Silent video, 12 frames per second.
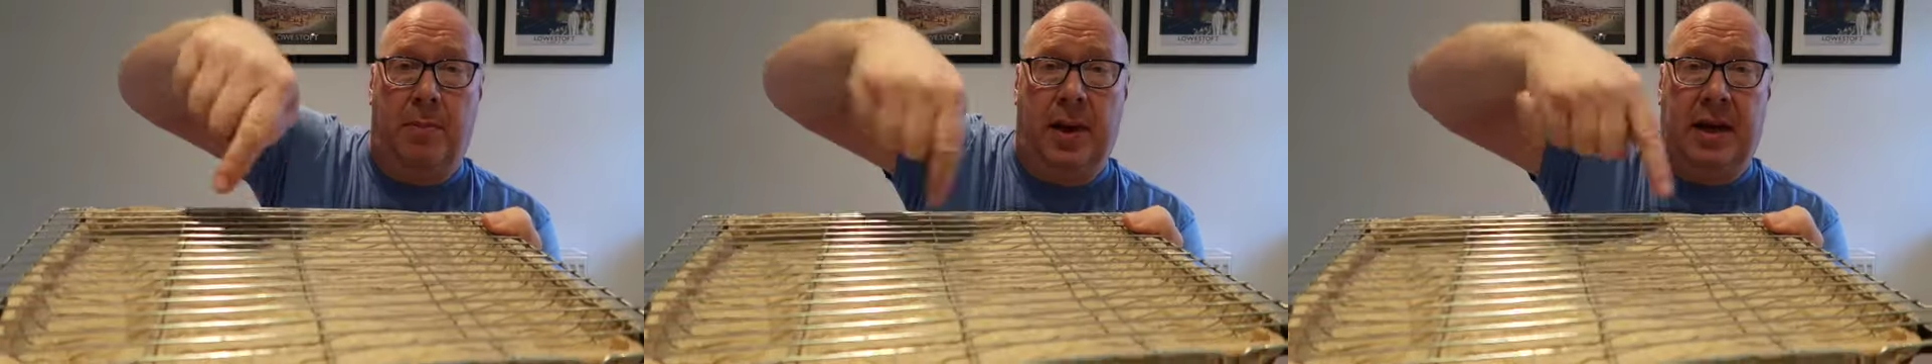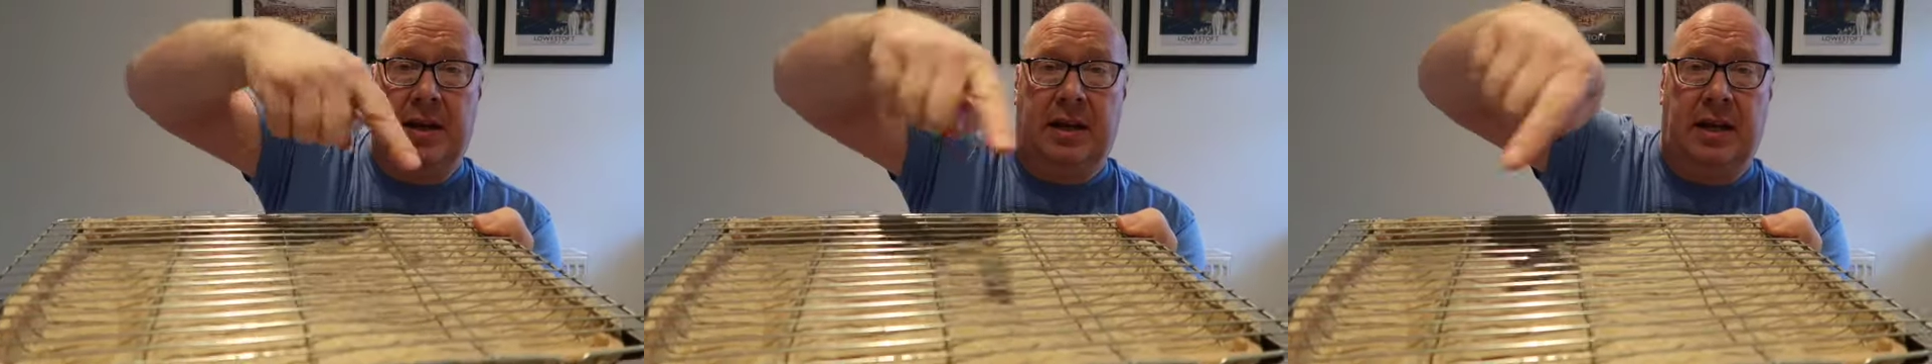her
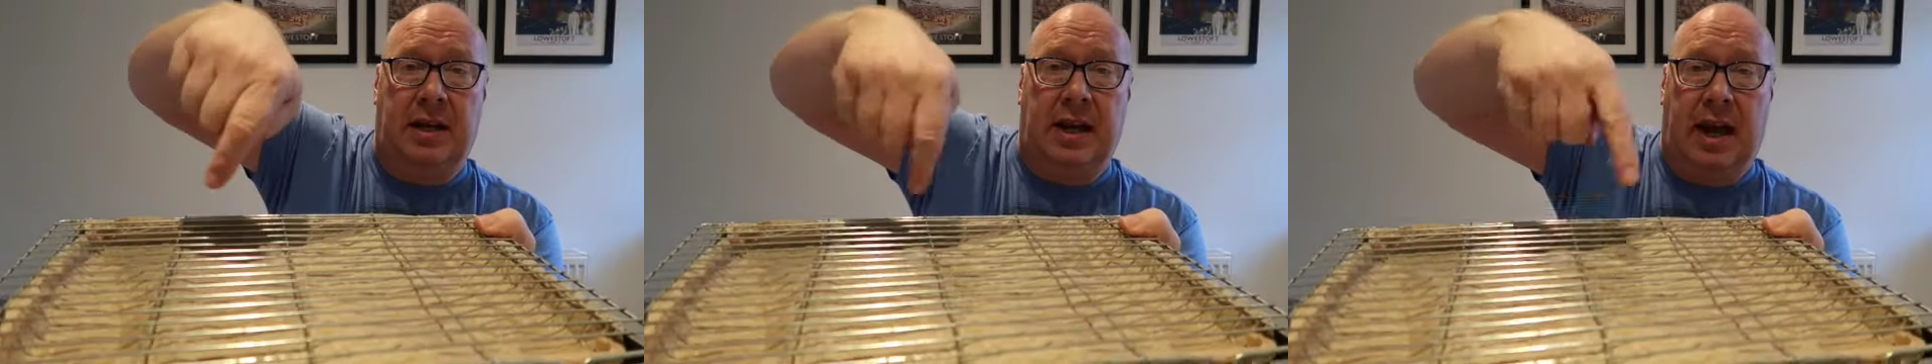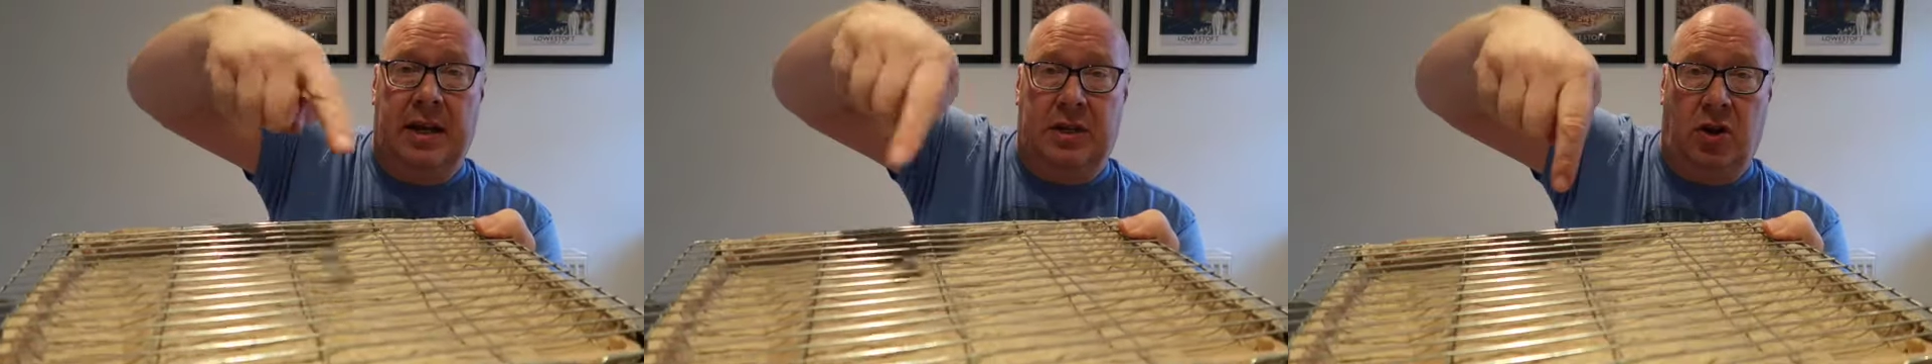baking
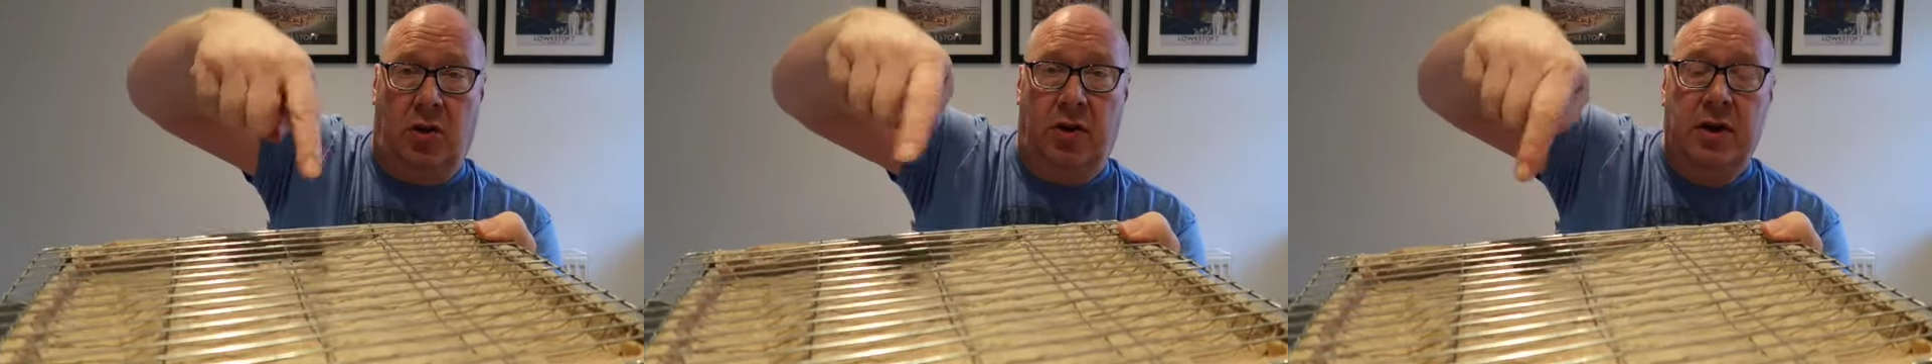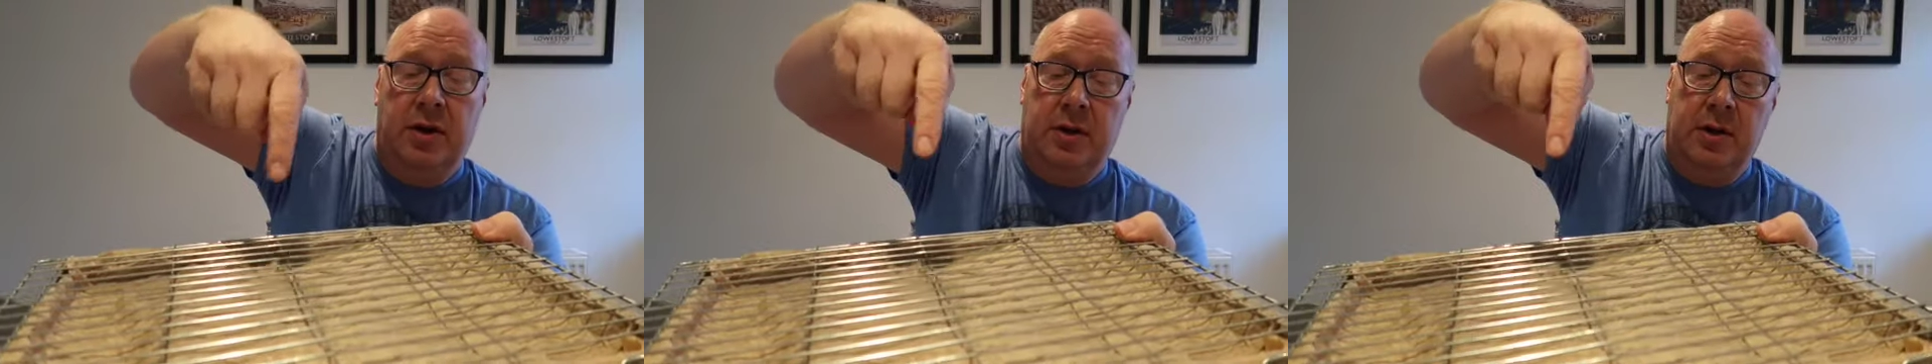cakes
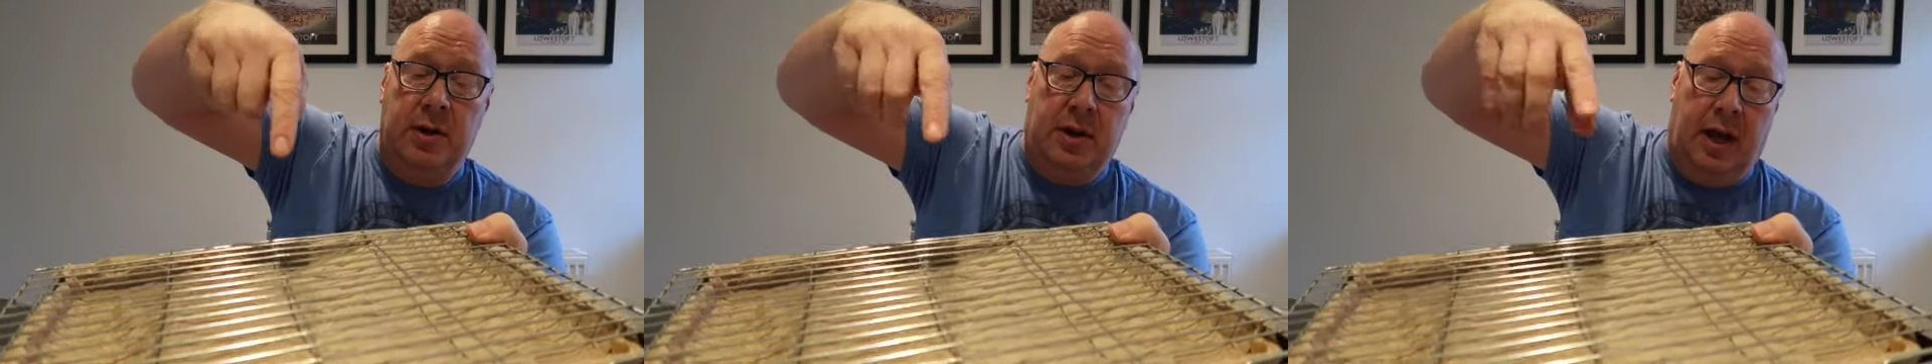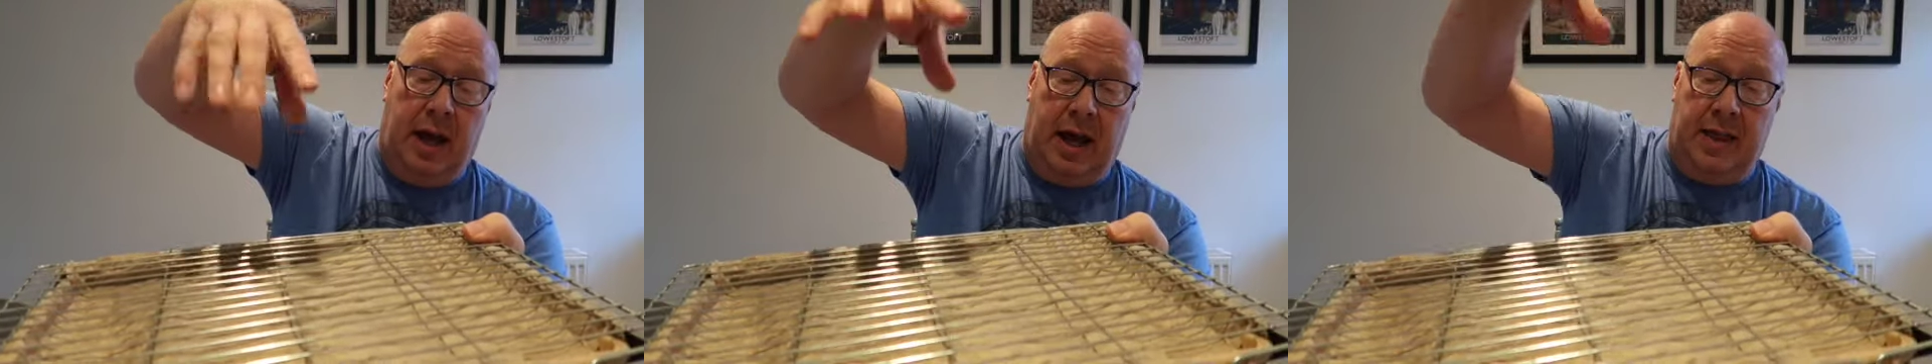on,
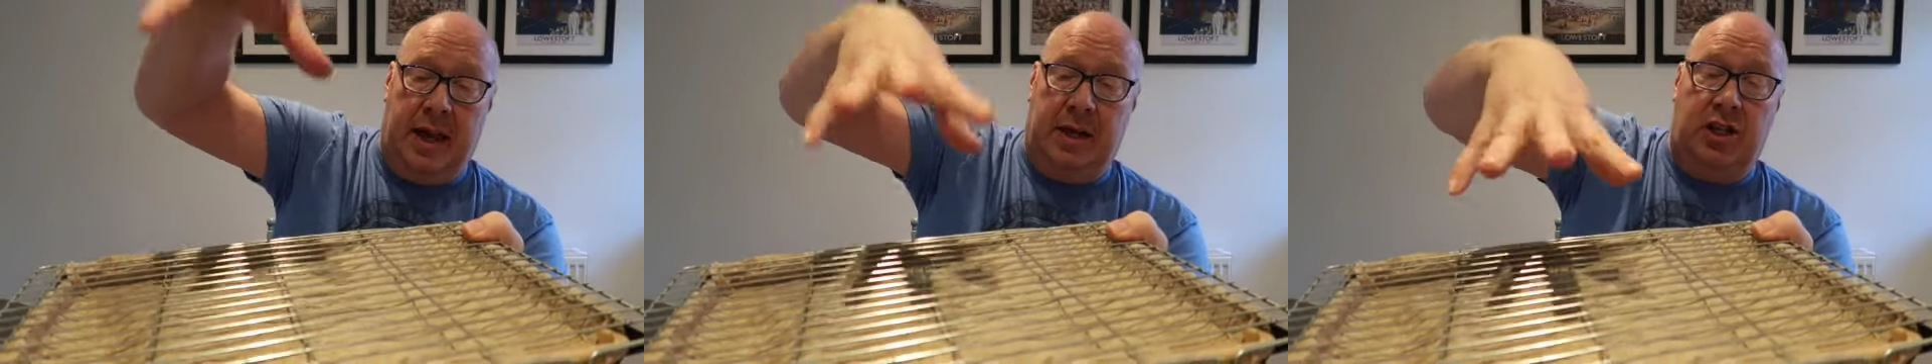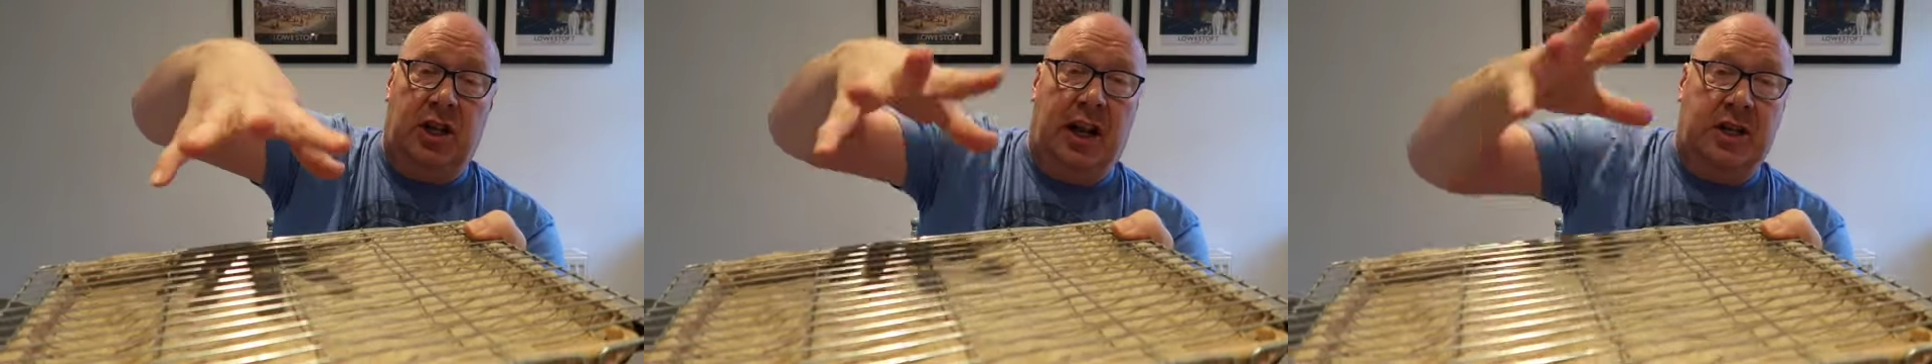and
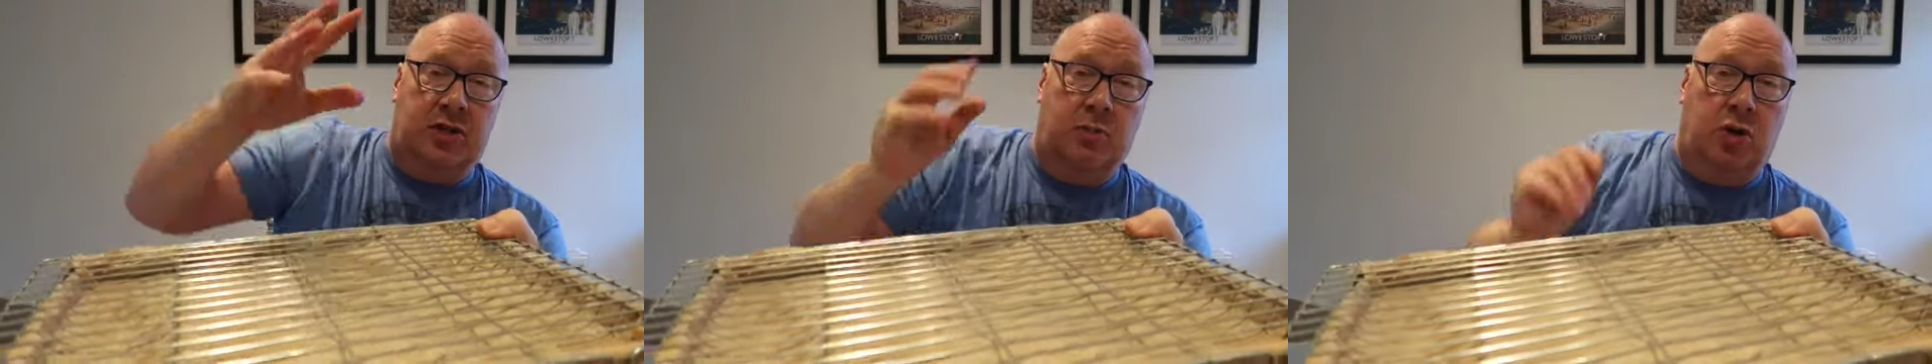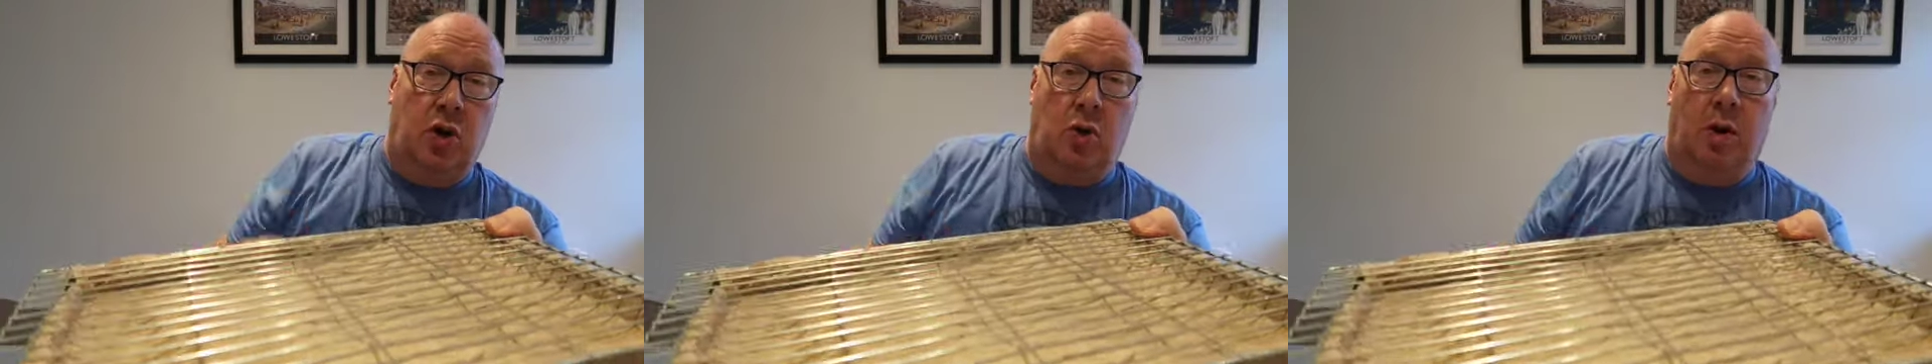then she lets them cool.